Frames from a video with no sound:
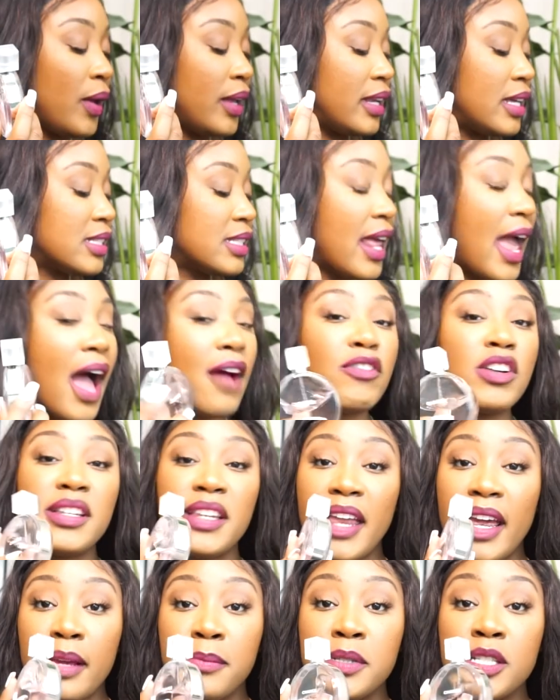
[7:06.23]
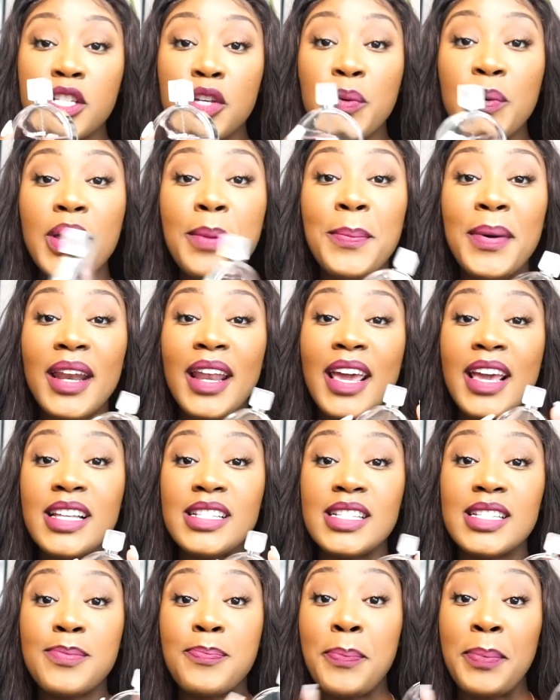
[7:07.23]
It doesn't have a name to it, but
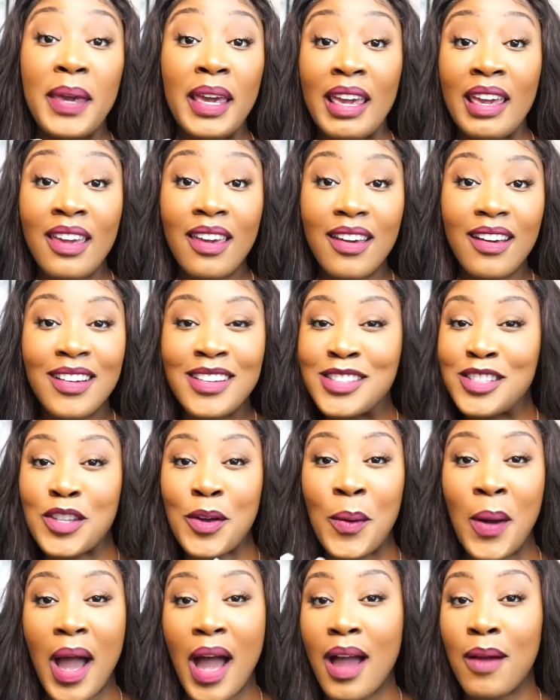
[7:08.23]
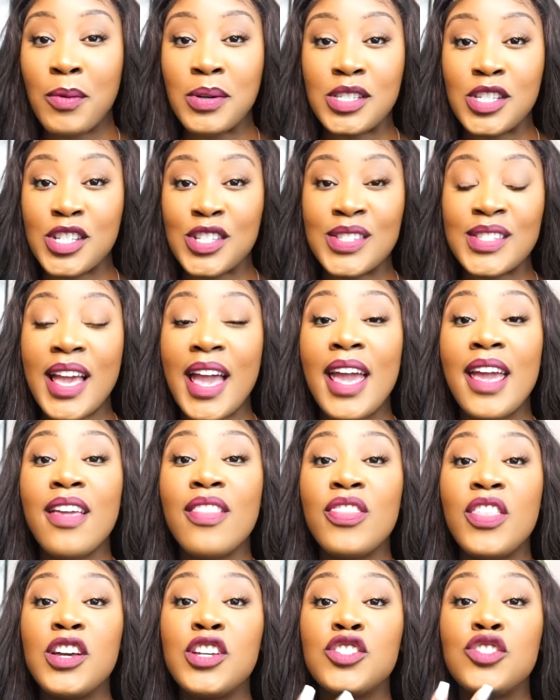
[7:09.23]
it's pink. So I would just
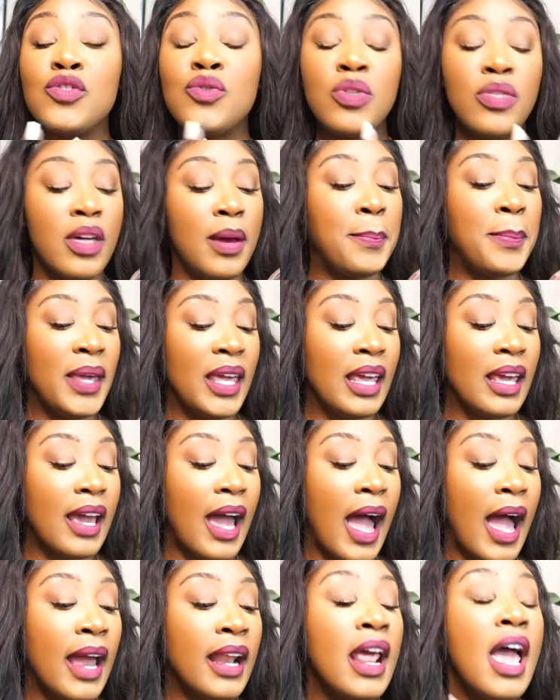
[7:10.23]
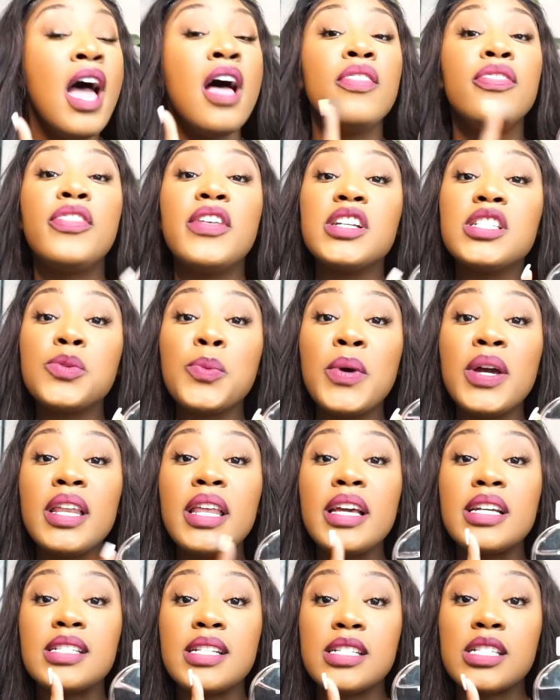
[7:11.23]
say the, the pink kind. This one
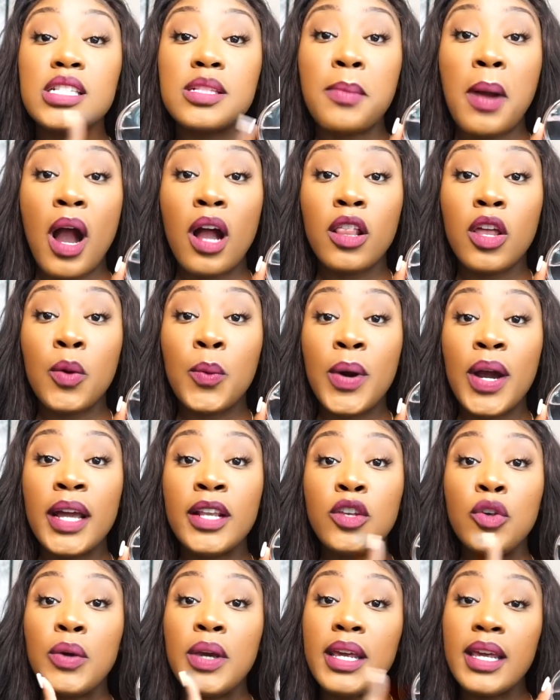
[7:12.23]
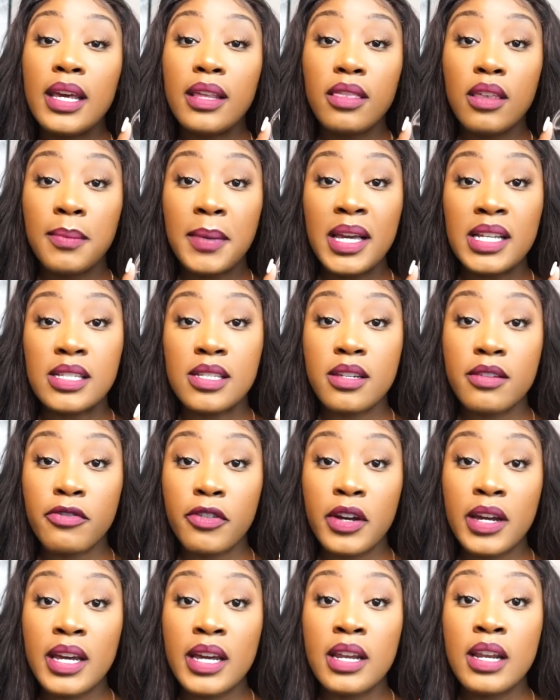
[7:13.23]
is a smaller one. You can get them in
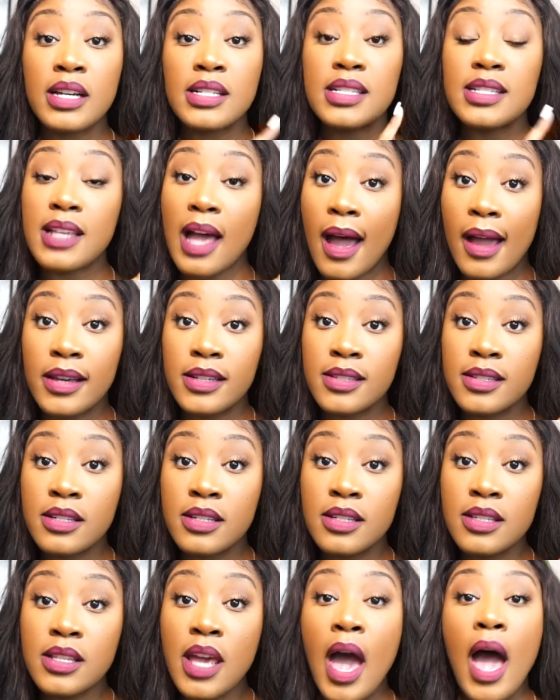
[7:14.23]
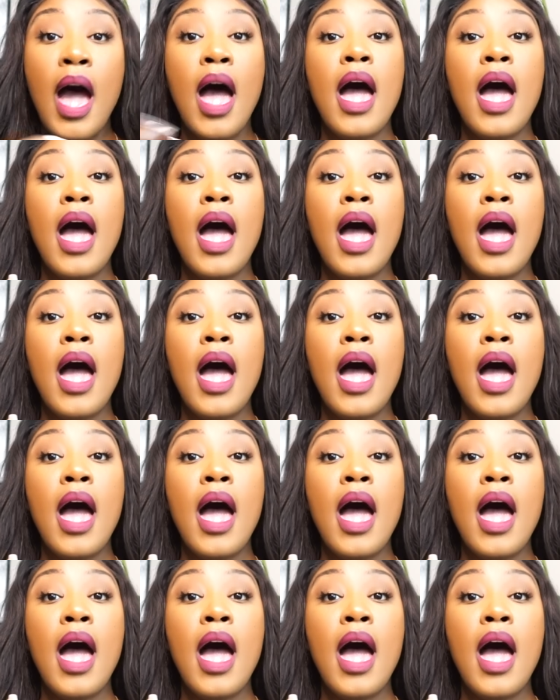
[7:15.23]
different sizes.